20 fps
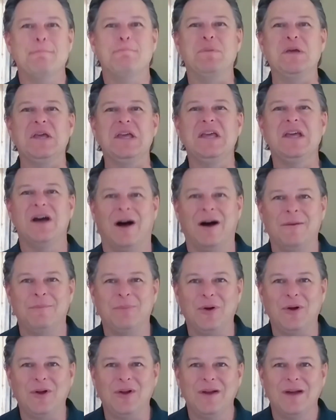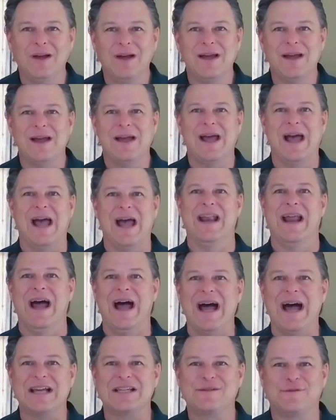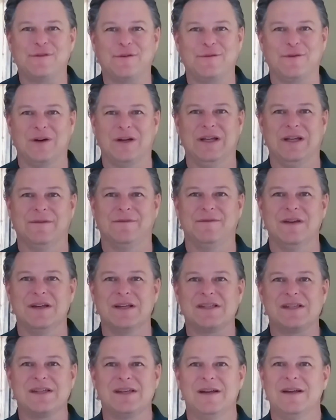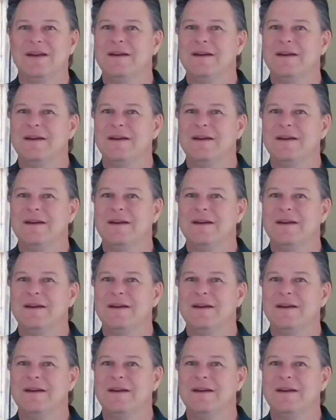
be humble and ask for forgiveness.